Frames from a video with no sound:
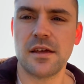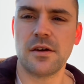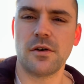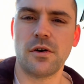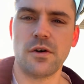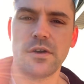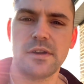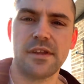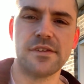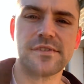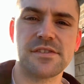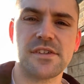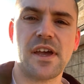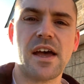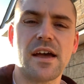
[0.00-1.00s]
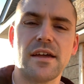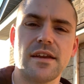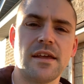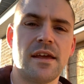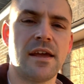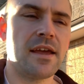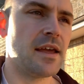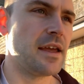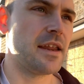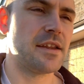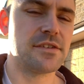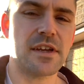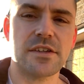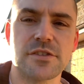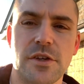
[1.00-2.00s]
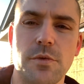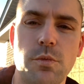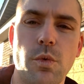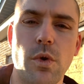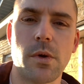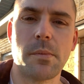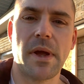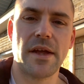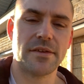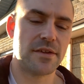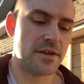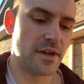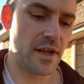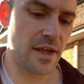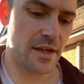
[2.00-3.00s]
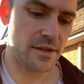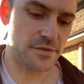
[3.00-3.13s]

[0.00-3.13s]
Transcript: on inside, and it's actually warm out today.